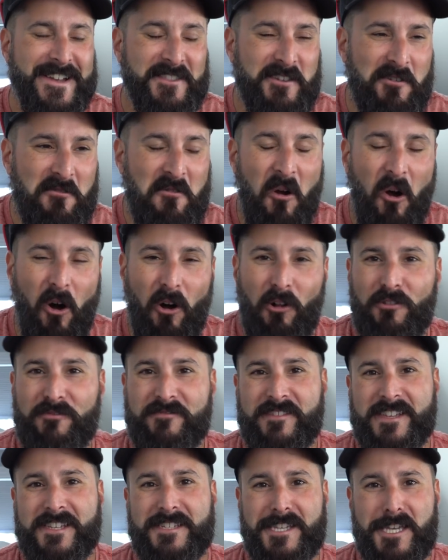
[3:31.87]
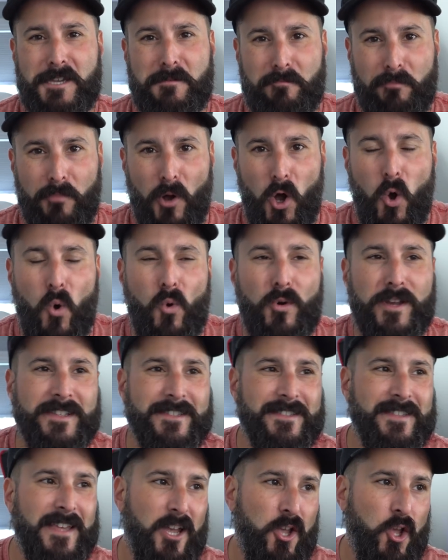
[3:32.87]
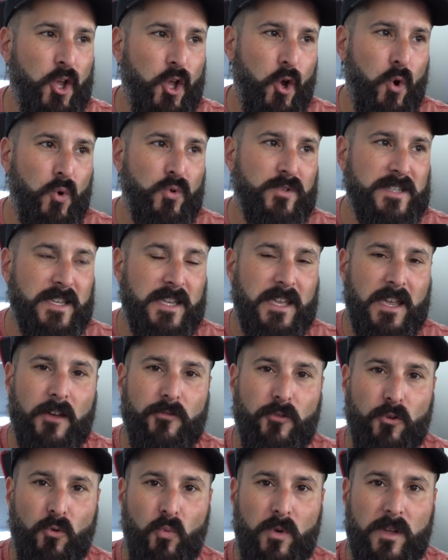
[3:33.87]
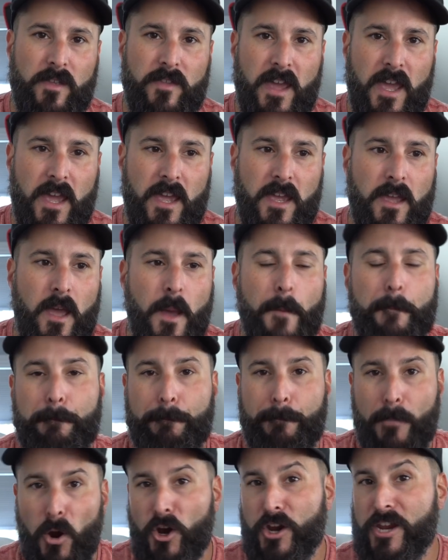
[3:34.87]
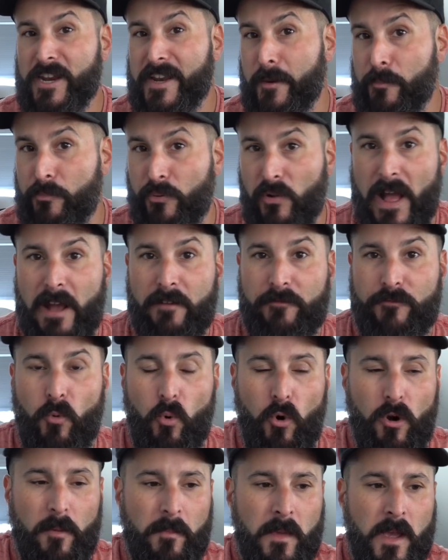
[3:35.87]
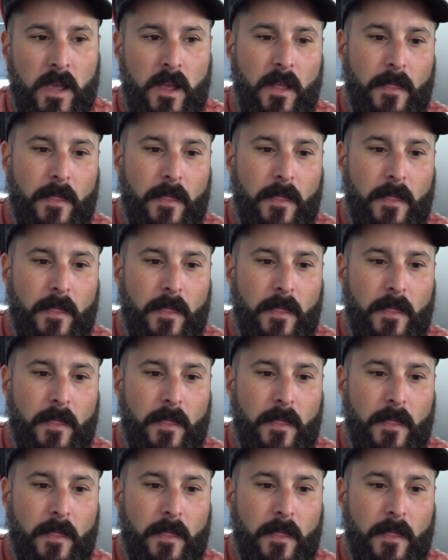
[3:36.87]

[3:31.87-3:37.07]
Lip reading: There are all of these components that go together with a marketing platform